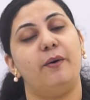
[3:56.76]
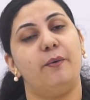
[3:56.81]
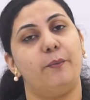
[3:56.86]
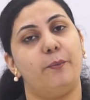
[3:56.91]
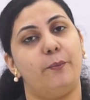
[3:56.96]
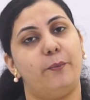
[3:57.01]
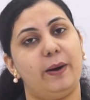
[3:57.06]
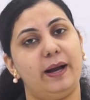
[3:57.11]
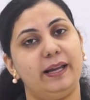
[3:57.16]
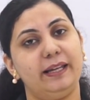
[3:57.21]

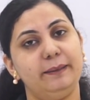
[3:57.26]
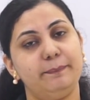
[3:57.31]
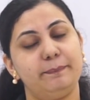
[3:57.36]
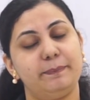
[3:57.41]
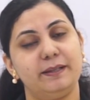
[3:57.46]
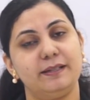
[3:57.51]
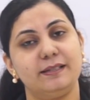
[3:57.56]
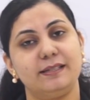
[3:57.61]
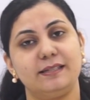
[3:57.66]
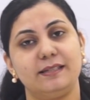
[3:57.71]
One
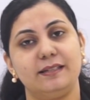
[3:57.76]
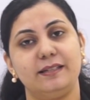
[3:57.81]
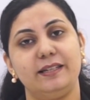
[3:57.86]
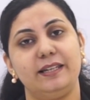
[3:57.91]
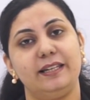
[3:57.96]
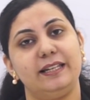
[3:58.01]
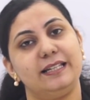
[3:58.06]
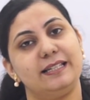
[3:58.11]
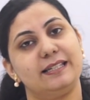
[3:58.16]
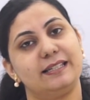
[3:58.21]
person
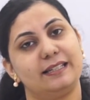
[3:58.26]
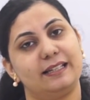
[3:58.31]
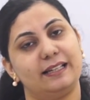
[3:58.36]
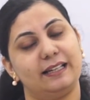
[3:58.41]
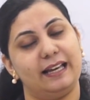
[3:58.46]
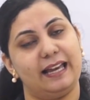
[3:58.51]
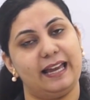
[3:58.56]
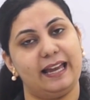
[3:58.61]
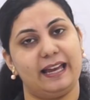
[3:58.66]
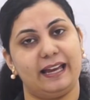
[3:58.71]
is
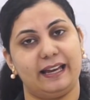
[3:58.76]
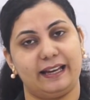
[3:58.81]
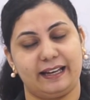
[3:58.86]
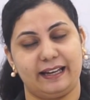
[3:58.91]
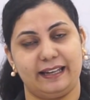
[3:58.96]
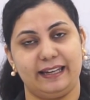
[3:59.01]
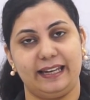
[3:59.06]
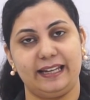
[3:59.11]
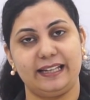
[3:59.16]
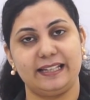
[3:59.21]

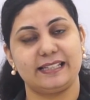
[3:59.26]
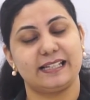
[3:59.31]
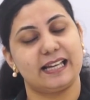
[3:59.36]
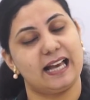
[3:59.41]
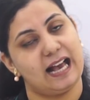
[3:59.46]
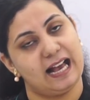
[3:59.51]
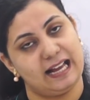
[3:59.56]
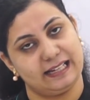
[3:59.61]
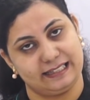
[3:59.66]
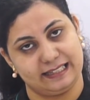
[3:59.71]
correct
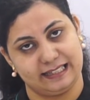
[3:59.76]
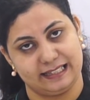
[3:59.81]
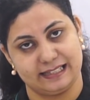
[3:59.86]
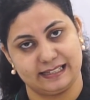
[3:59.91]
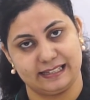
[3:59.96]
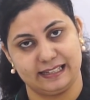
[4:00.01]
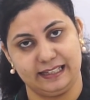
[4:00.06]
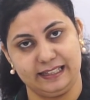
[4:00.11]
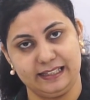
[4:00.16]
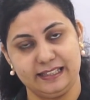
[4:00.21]
at
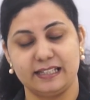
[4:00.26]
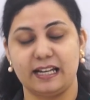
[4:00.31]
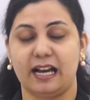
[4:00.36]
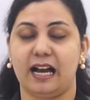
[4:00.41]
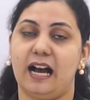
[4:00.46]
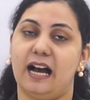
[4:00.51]
his end,